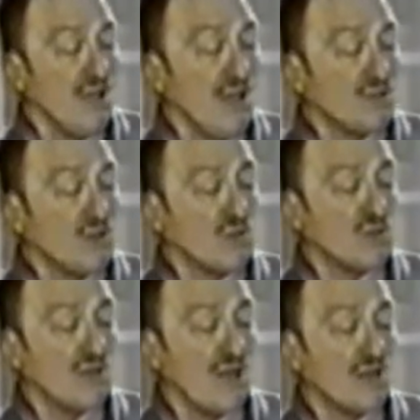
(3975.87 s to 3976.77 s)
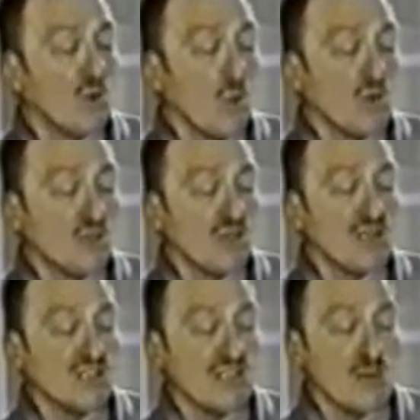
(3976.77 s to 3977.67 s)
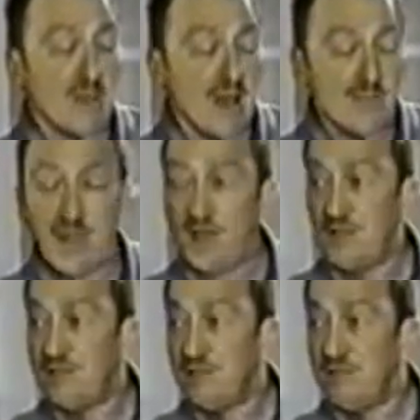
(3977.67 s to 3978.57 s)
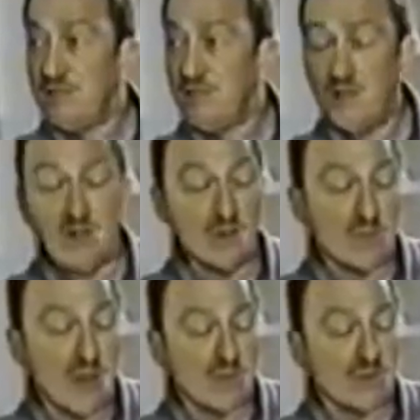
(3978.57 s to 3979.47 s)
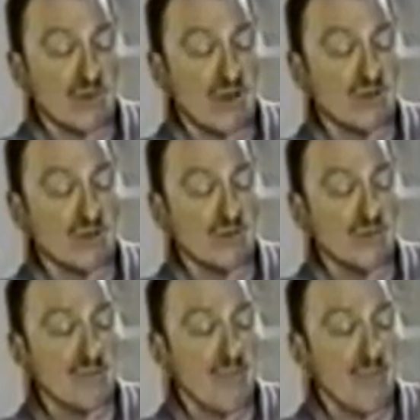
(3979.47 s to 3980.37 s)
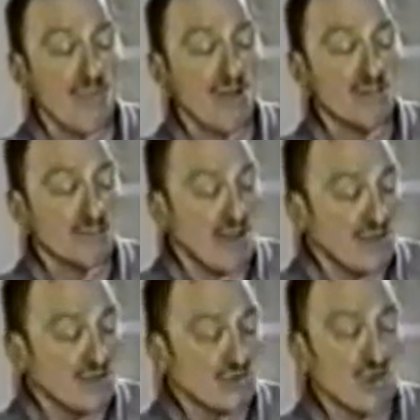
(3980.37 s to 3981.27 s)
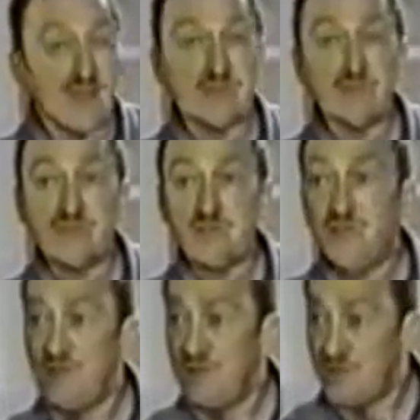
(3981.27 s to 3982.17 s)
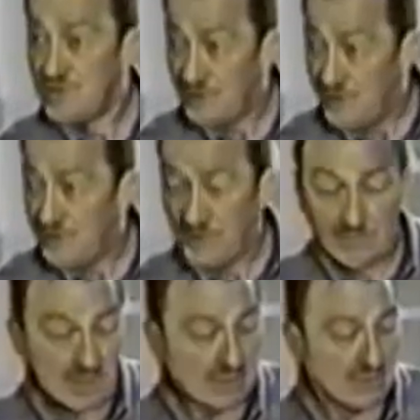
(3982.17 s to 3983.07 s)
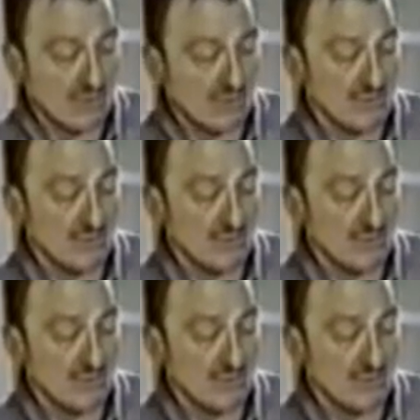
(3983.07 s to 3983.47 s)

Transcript: I told her that when she could see my pain, my regression, my distress, something broke.